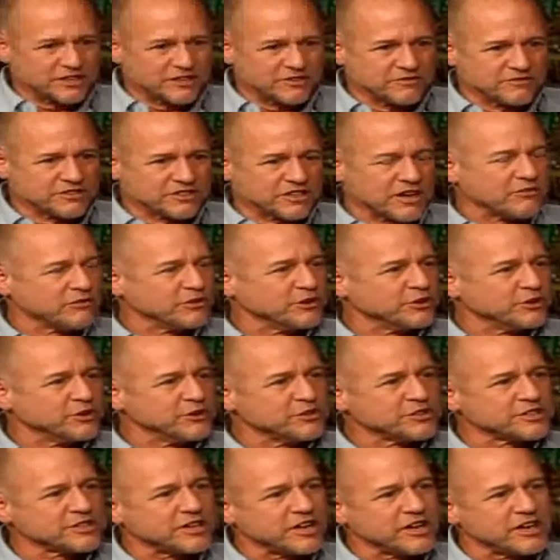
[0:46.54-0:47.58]
of several new
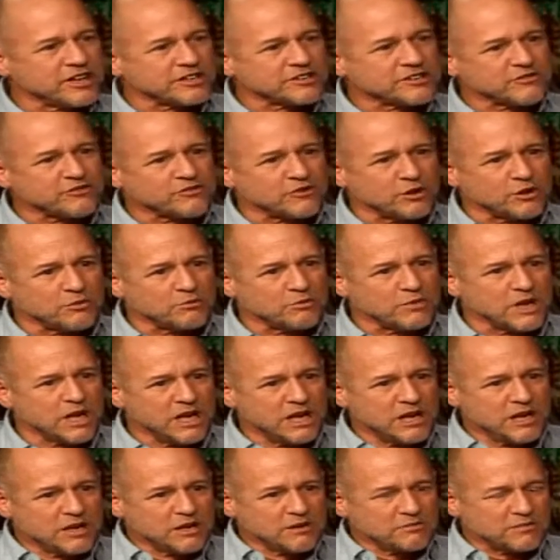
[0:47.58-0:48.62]
shots from
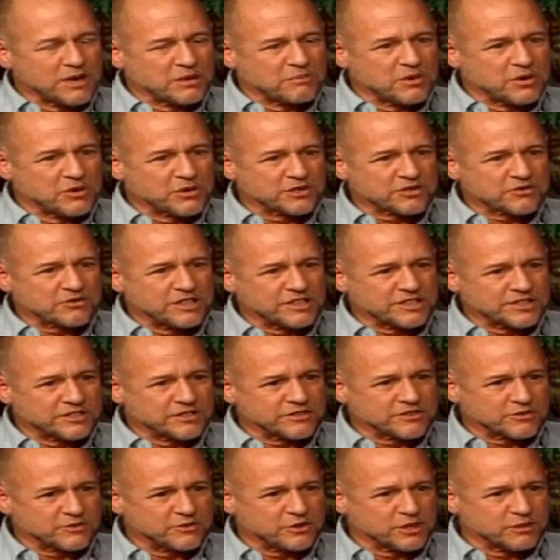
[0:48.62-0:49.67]
my most recent
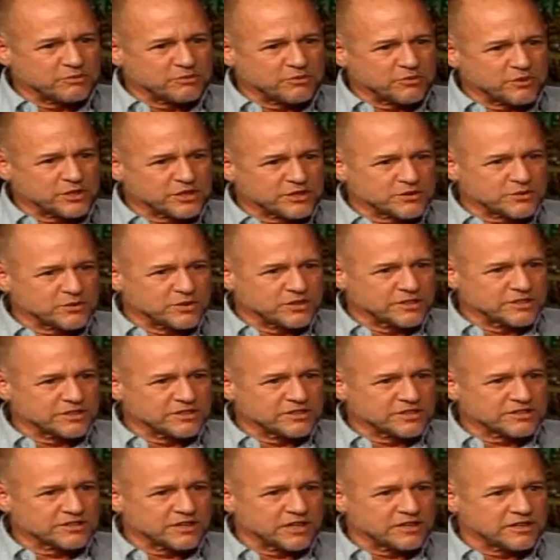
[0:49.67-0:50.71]
trip, which
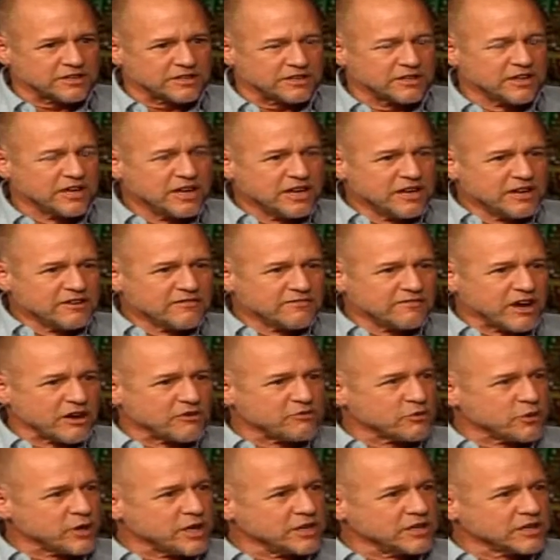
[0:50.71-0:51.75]
was 5
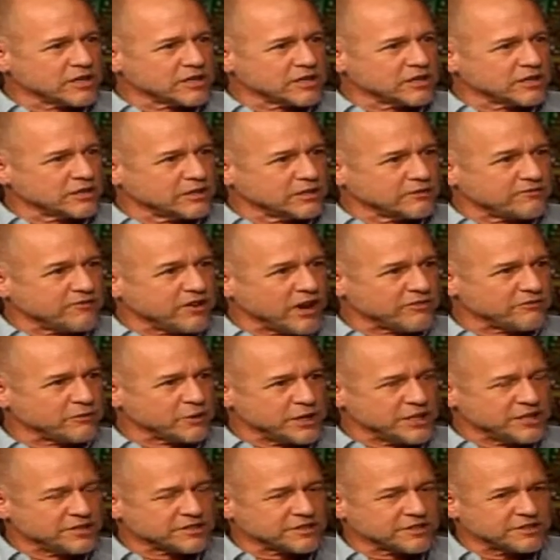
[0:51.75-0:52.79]

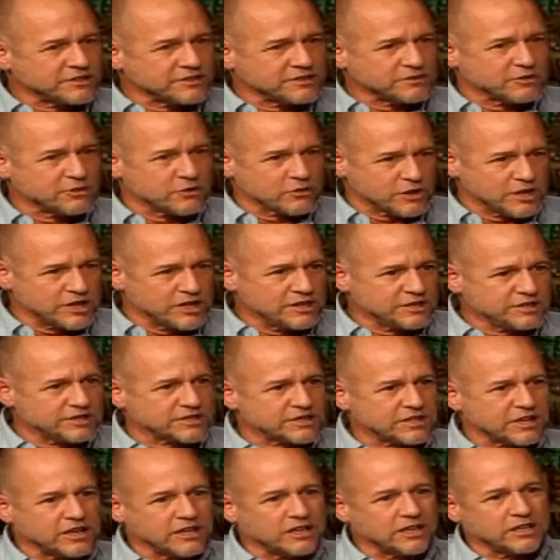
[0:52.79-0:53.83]
weeks in Greece
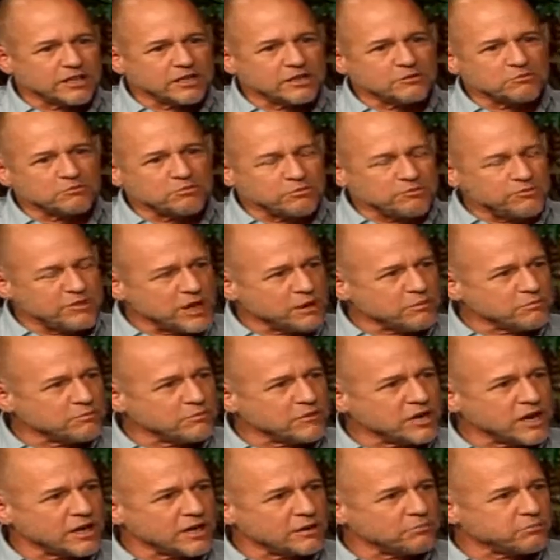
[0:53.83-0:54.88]
and then
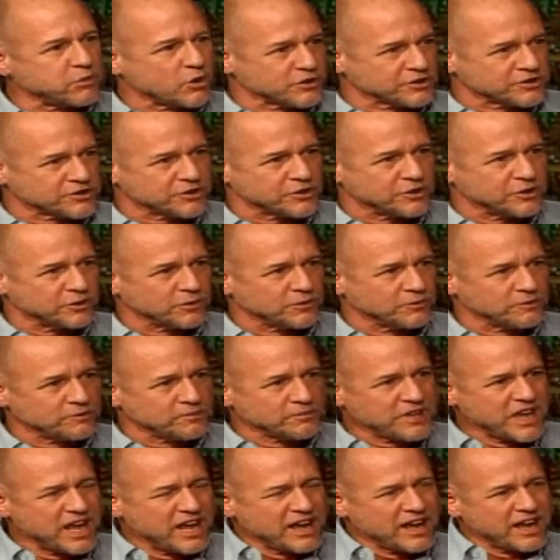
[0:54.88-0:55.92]
Portugal.
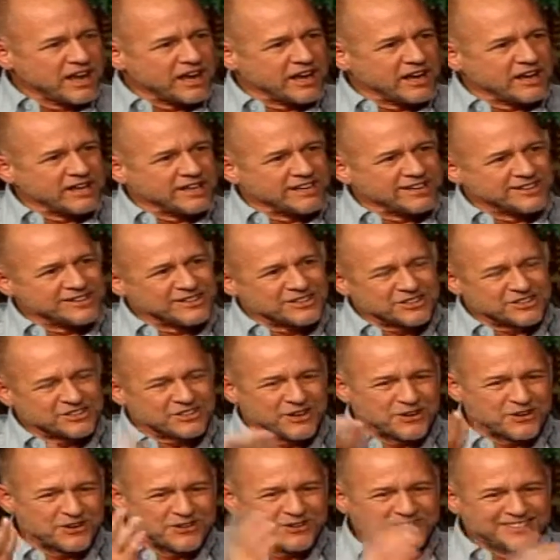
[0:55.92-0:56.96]
Oh, so,
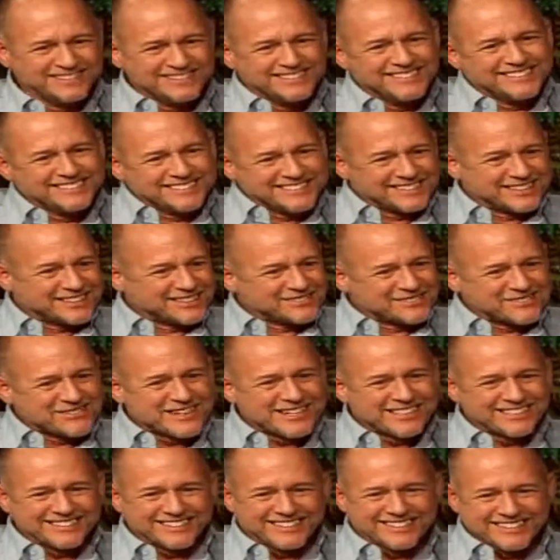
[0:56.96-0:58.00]
terrible.
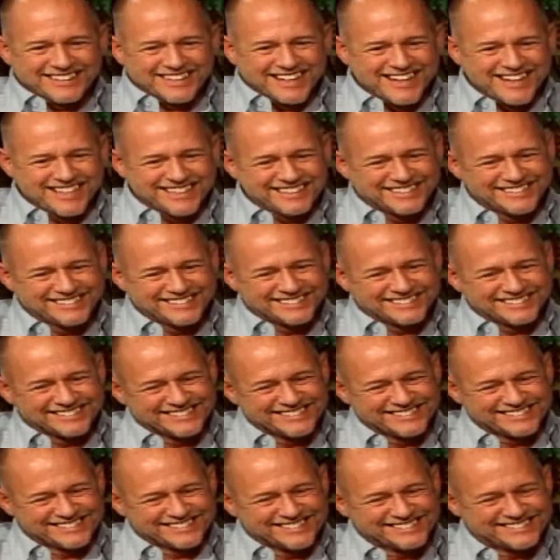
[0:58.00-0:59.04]
How unfortunate for
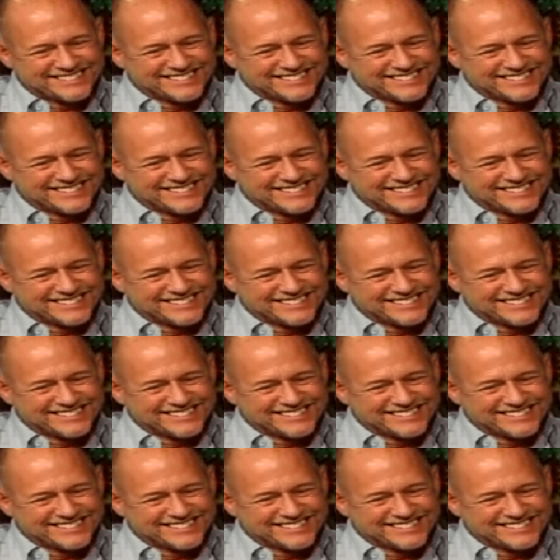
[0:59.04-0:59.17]
you.